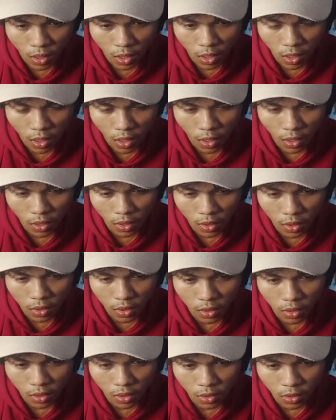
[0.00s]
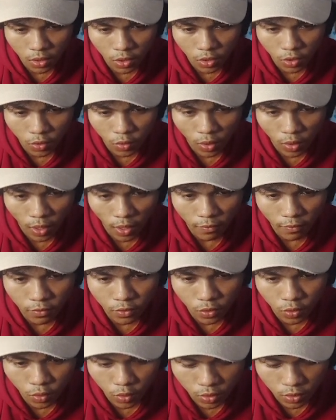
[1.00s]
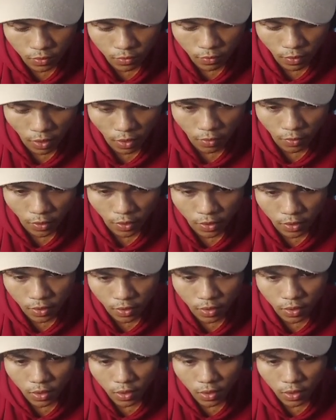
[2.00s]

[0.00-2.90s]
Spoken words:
I think you have to use the file reader.